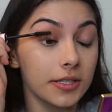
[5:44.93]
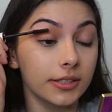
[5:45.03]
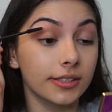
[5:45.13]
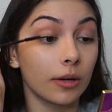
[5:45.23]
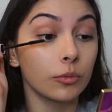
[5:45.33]

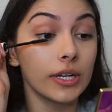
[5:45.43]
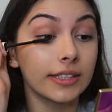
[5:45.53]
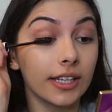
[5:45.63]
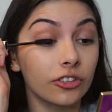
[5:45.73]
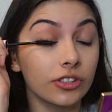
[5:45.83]
some
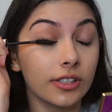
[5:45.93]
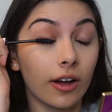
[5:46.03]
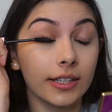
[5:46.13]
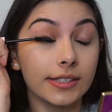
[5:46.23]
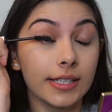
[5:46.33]
weeks I just
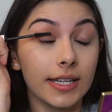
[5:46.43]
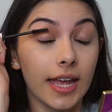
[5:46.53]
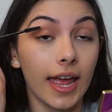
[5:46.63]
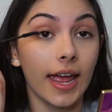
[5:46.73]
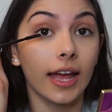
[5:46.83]
honestly
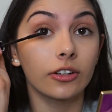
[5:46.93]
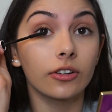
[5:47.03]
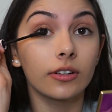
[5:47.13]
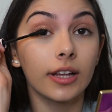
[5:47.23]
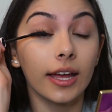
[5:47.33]
can't
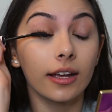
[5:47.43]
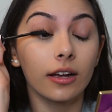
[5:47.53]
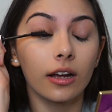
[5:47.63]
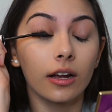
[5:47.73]
handle like